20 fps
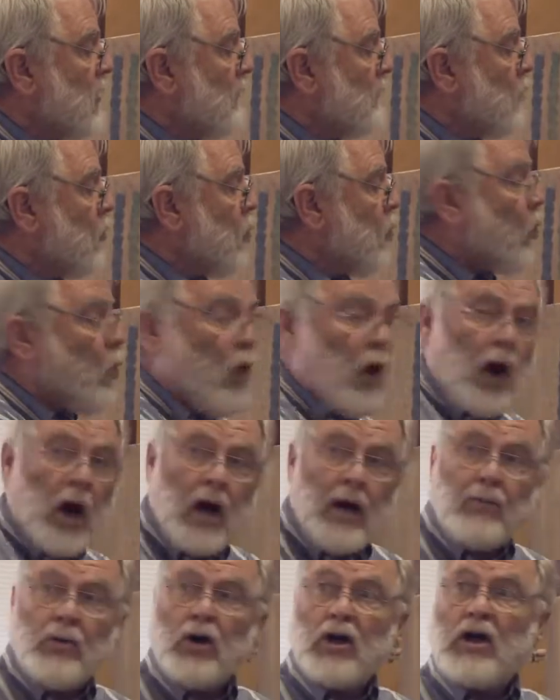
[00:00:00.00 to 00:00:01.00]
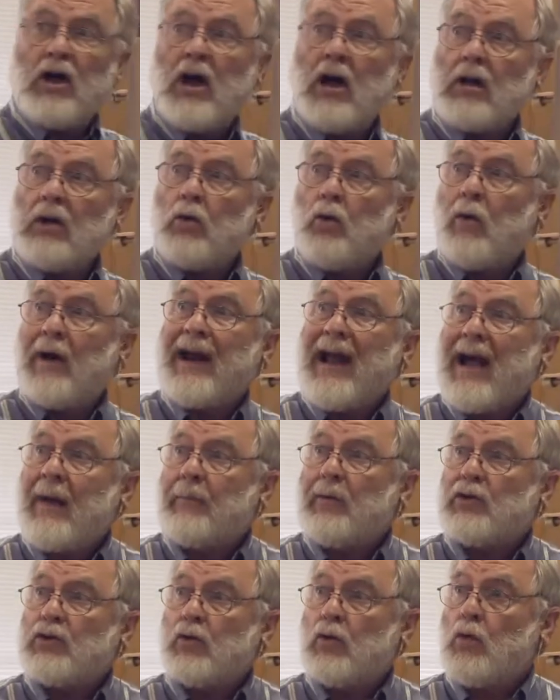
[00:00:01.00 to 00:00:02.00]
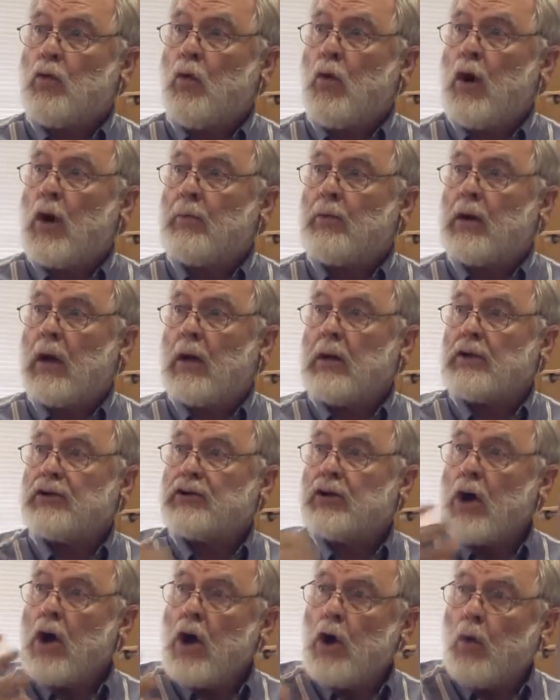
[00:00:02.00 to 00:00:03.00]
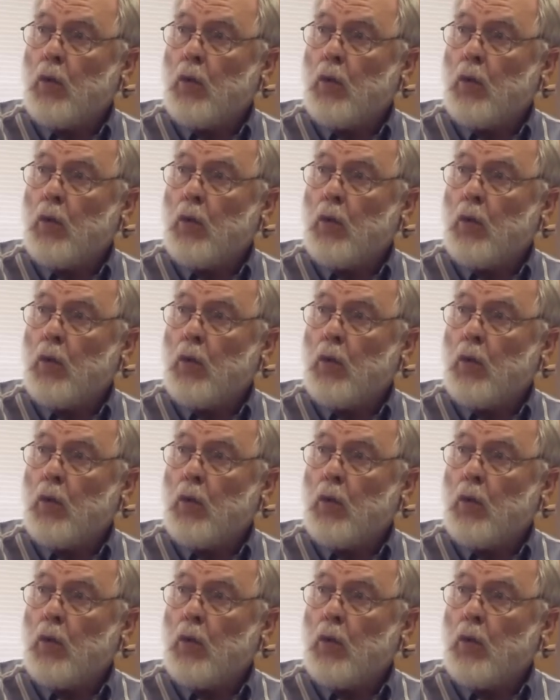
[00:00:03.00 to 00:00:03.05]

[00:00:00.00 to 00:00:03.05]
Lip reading: of the warmer color. What happens with warm colors?